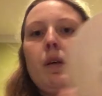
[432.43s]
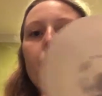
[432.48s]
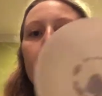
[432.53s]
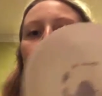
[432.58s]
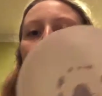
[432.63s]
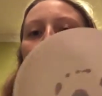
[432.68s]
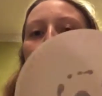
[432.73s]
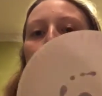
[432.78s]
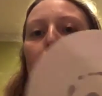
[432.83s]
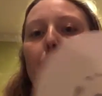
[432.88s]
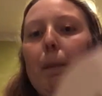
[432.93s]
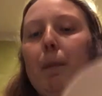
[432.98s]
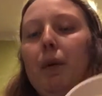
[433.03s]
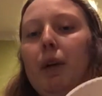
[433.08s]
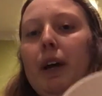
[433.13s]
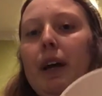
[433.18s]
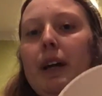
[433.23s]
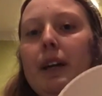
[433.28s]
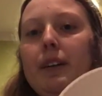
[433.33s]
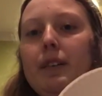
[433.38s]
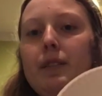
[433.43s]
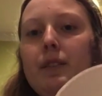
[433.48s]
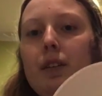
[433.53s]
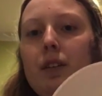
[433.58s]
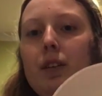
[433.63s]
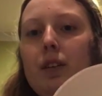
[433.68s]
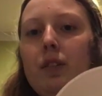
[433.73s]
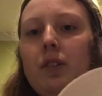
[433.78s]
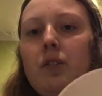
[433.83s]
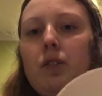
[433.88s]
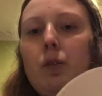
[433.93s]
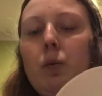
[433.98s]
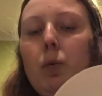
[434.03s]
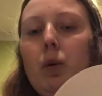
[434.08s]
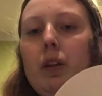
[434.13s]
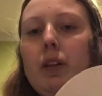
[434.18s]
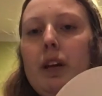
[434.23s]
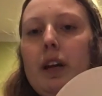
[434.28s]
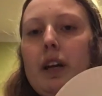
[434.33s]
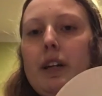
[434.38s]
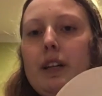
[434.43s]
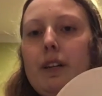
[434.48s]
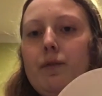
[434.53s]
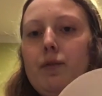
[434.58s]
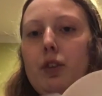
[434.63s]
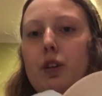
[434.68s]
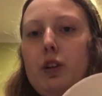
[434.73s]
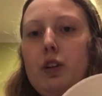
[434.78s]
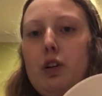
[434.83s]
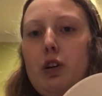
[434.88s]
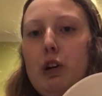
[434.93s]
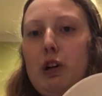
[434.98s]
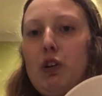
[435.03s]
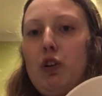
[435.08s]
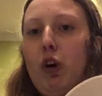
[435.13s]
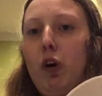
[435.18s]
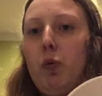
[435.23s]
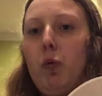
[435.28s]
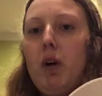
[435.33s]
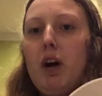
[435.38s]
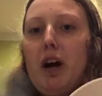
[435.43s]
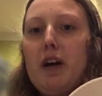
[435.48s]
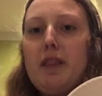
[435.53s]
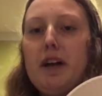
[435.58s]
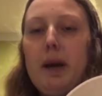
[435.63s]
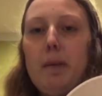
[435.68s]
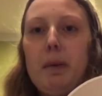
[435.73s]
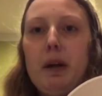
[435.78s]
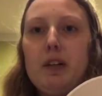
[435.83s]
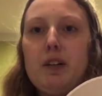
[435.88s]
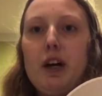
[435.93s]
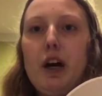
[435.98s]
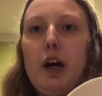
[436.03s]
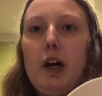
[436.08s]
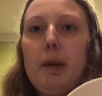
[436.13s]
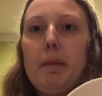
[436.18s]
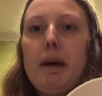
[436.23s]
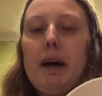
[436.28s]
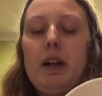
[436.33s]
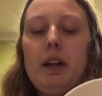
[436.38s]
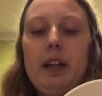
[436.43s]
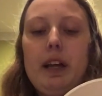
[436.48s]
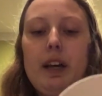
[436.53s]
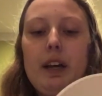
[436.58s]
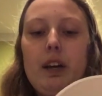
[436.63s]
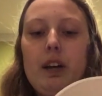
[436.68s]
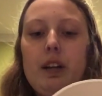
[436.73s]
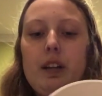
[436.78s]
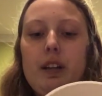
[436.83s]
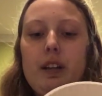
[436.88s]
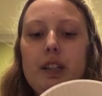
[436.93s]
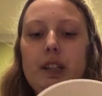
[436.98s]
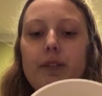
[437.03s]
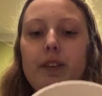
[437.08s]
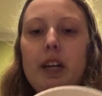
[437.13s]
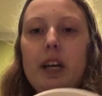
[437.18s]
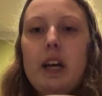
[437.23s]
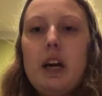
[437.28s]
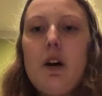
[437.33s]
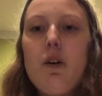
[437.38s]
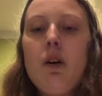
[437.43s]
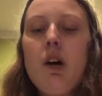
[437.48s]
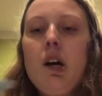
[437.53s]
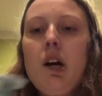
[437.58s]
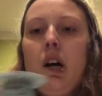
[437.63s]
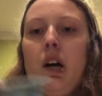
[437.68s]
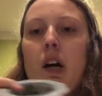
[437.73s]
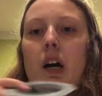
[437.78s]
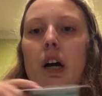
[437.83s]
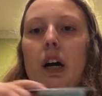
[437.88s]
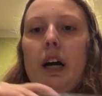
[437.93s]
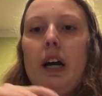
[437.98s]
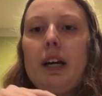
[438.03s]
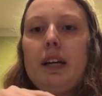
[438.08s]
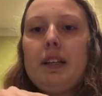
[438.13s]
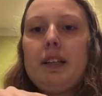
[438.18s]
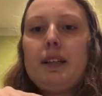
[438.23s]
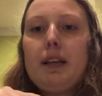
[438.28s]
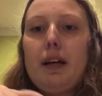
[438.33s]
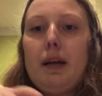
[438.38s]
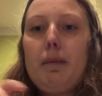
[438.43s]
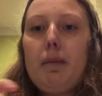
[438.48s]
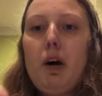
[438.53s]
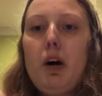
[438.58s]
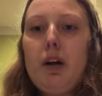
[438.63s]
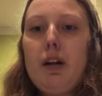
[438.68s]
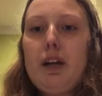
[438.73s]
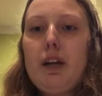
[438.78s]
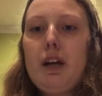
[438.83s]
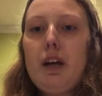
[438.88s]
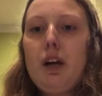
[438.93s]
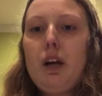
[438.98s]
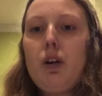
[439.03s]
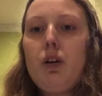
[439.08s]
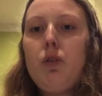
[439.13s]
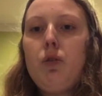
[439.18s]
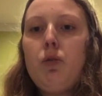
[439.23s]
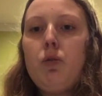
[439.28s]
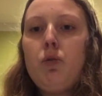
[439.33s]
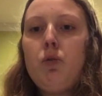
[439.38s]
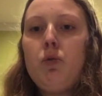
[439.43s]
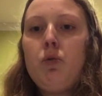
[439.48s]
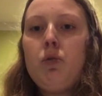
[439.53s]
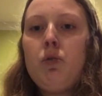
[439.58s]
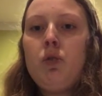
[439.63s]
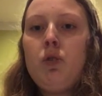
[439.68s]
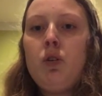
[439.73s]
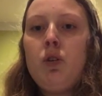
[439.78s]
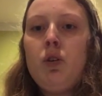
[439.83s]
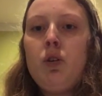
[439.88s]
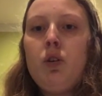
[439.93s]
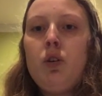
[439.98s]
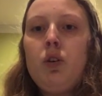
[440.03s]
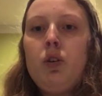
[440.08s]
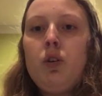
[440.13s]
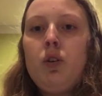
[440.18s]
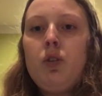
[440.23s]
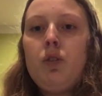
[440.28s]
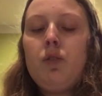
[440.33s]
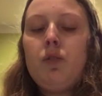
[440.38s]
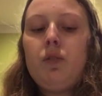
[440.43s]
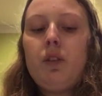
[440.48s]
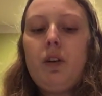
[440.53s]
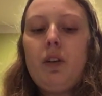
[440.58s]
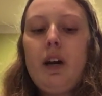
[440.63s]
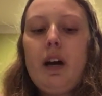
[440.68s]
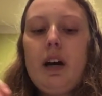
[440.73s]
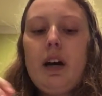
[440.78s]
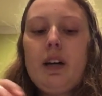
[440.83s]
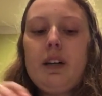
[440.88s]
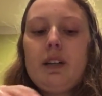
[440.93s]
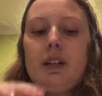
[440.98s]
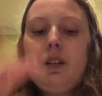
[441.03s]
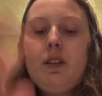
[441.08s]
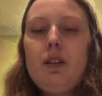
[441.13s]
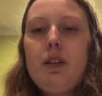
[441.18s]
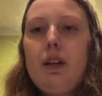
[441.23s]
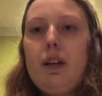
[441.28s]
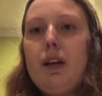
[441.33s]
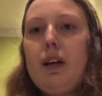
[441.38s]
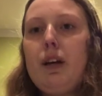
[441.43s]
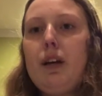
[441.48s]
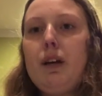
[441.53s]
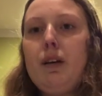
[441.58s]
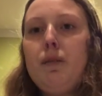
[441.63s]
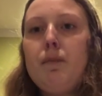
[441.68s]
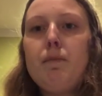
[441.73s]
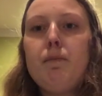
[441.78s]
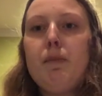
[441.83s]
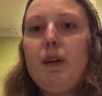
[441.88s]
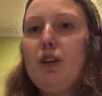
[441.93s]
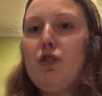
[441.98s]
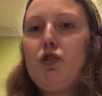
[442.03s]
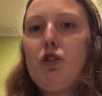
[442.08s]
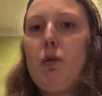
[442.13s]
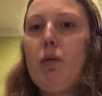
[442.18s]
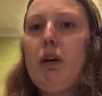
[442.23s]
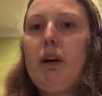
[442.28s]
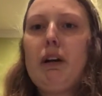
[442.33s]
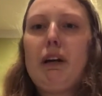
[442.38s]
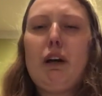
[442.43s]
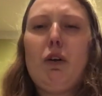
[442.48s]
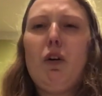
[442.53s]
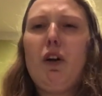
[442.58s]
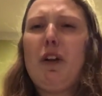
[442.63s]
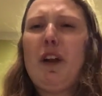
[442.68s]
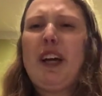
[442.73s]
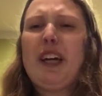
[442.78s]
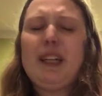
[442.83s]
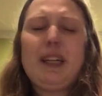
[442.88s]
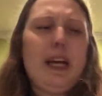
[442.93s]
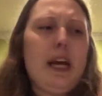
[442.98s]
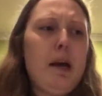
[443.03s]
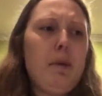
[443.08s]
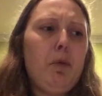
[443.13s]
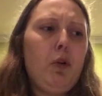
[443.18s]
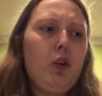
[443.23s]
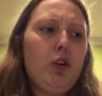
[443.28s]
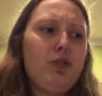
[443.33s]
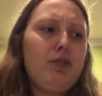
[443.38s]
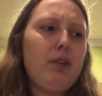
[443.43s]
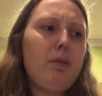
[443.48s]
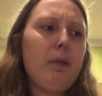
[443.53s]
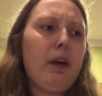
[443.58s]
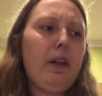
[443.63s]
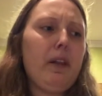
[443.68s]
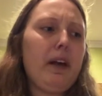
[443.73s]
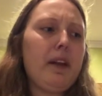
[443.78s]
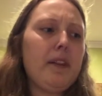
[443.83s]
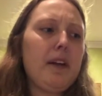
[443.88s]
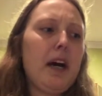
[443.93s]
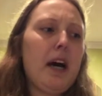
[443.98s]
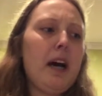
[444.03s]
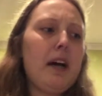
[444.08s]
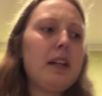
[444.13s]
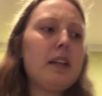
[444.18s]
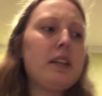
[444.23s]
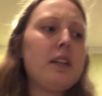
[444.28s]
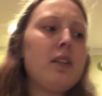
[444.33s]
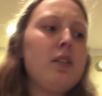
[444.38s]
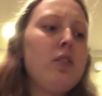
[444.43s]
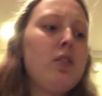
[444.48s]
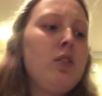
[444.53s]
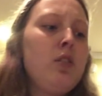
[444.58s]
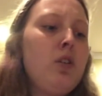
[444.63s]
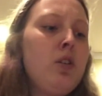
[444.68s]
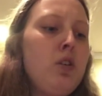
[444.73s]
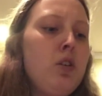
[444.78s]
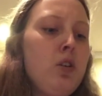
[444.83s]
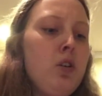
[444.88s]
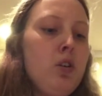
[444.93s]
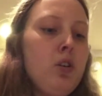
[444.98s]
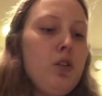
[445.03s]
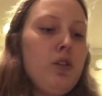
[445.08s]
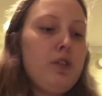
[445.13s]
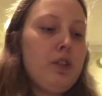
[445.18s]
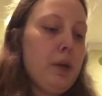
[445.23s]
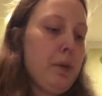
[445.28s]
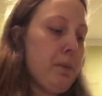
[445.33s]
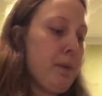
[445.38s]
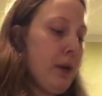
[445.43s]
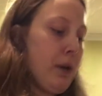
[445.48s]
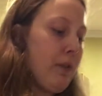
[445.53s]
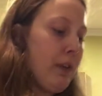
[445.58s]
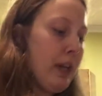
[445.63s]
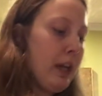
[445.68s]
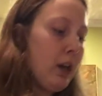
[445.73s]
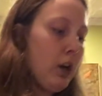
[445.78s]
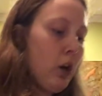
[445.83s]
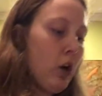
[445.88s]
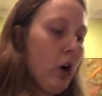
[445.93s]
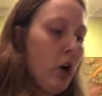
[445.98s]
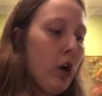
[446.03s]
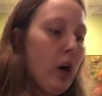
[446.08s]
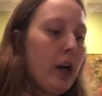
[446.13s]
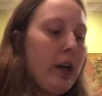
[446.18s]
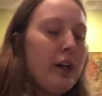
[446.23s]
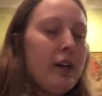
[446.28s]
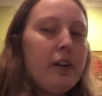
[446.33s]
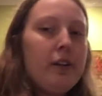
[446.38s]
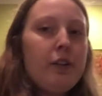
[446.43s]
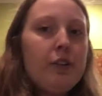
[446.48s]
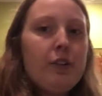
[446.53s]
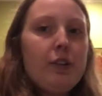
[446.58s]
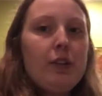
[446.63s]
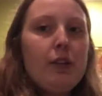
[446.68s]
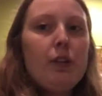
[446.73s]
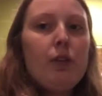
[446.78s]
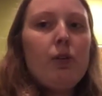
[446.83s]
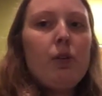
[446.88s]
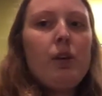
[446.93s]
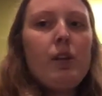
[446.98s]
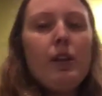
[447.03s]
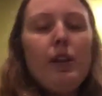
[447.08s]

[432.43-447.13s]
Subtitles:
paper plate. So this is the one that I did for the unicorn one that I'm going to talk about later in this video. I had to sit them on here so that the mixture wouldn't go on like a table or something like that. So moving on to